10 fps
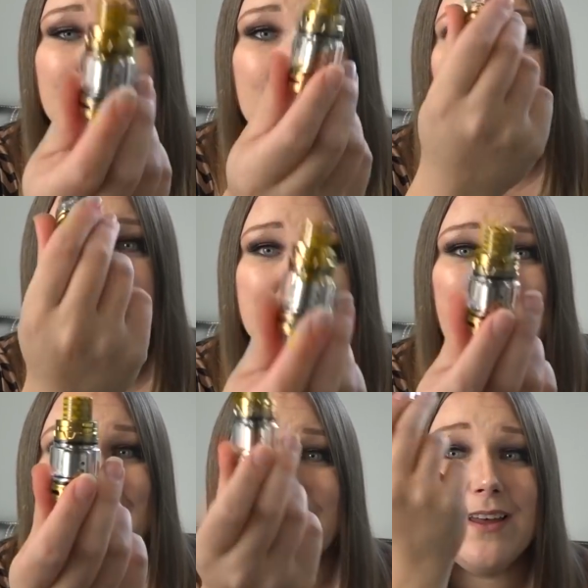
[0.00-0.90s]
smoke
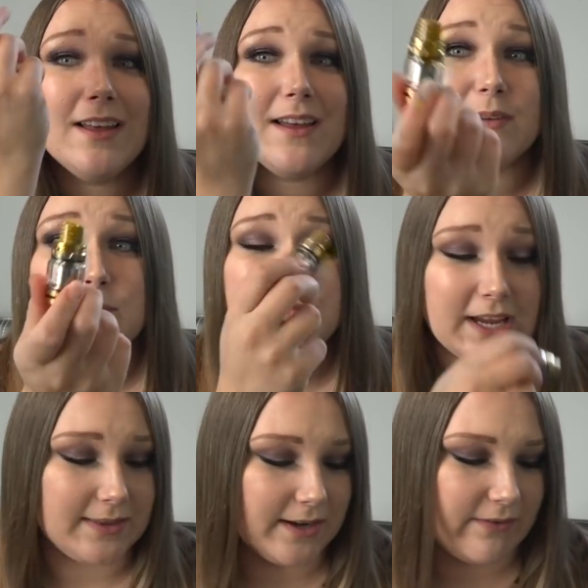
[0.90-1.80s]
smack
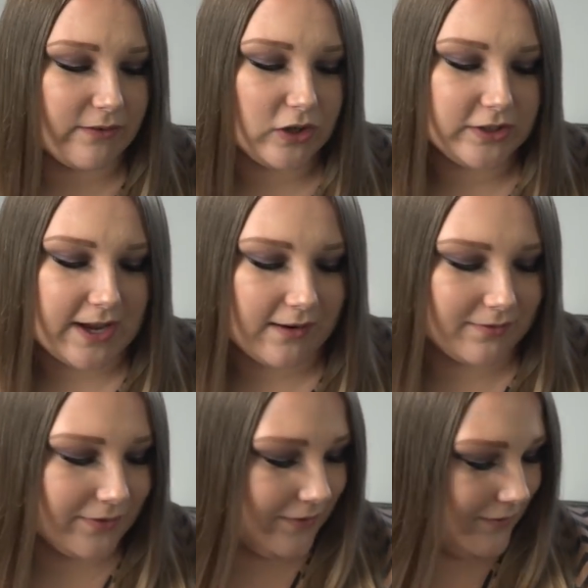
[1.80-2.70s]
tank that I've ever looked at.